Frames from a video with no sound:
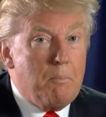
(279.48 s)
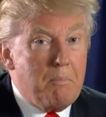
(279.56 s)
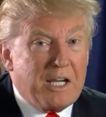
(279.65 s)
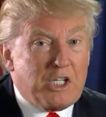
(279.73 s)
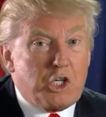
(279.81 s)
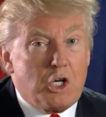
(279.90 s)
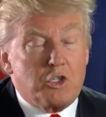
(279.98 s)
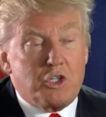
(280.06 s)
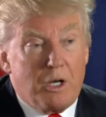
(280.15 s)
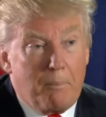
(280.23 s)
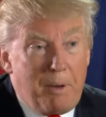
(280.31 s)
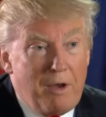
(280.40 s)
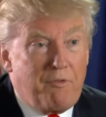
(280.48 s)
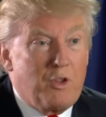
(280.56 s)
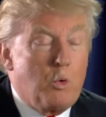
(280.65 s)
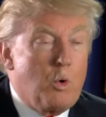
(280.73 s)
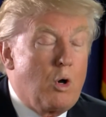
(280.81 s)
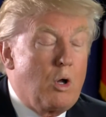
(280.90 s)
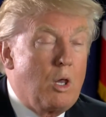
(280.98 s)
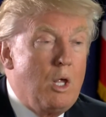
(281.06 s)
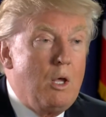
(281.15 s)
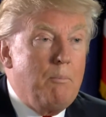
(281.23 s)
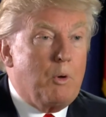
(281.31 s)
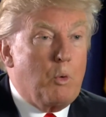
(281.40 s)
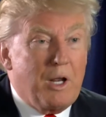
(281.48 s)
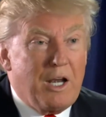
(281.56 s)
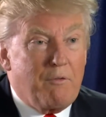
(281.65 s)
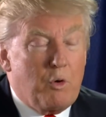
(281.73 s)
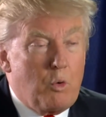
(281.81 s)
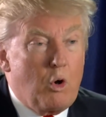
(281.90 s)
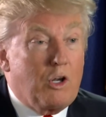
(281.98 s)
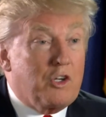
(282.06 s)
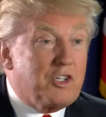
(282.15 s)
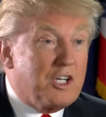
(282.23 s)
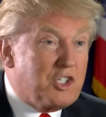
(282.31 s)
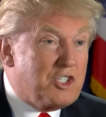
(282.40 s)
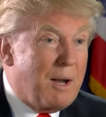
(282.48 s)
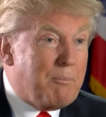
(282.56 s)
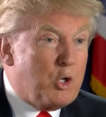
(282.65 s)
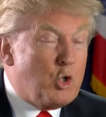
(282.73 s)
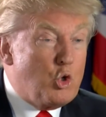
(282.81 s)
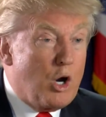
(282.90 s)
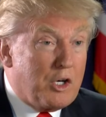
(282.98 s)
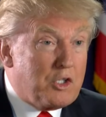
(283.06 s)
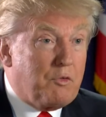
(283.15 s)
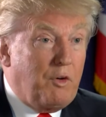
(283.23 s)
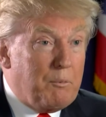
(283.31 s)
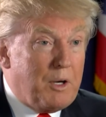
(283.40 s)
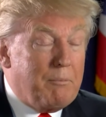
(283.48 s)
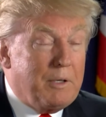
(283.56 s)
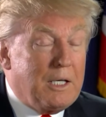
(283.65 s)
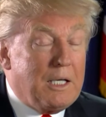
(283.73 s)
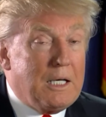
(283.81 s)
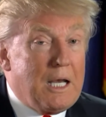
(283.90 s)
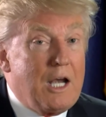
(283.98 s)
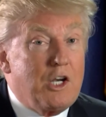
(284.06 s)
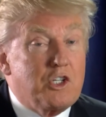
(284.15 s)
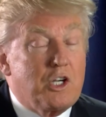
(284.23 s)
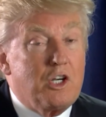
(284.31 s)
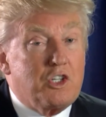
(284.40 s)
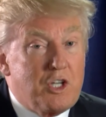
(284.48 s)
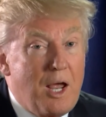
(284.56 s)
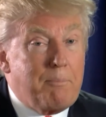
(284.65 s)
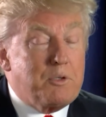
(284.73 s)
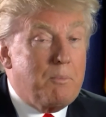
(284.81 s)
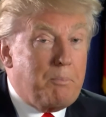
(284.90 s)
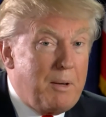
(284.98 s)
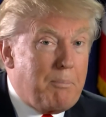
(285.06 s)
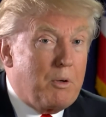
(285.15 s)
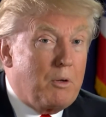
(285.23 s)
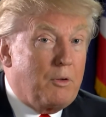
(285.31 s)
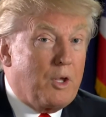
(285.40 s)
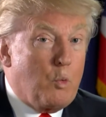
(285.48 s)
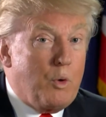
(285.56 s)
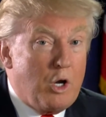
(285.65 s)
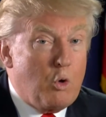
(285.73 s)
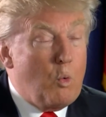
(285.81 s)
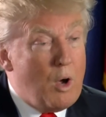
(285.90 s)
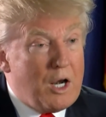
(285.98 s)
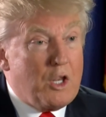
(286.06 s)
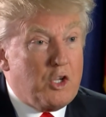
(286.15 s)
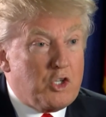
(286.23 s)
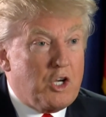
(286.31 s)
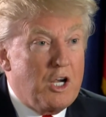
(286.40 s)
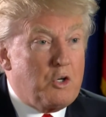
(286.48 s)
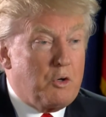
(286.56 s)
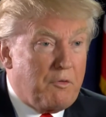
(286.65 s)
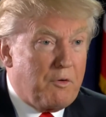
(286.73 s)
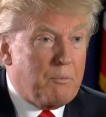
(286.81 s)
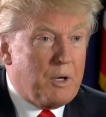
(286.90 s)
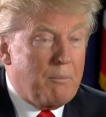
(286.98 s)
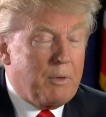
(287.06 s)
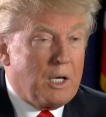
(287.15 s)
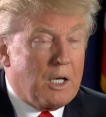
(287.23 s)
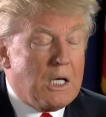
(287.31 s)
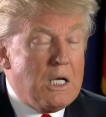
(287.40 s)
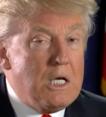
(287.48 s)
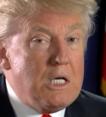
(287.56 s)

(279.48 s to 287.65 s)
Mexico is going to pay for the wall, but we're going to have a wall that's going to stop the drugs from coming in, and it's going to stop some people that we don't want in this country from coming in.